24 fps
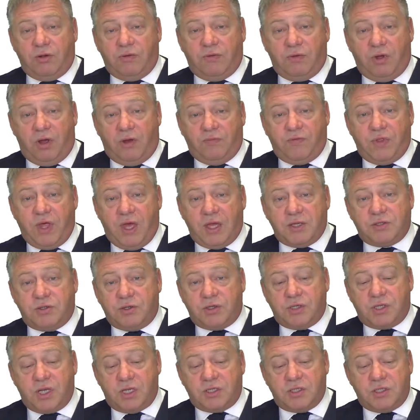of their
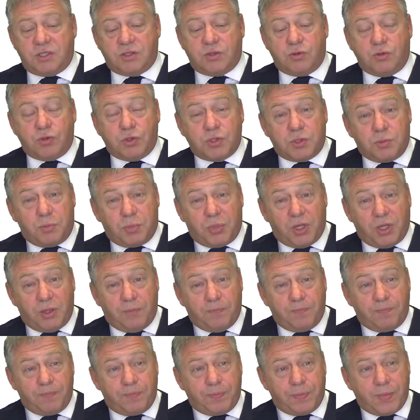success is going to be.
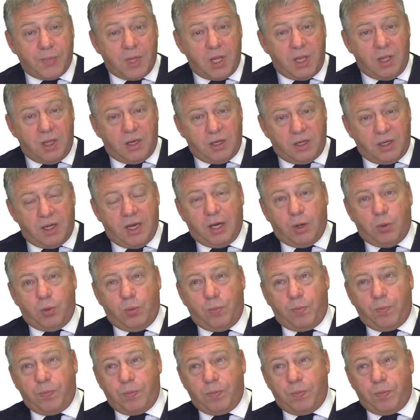Now,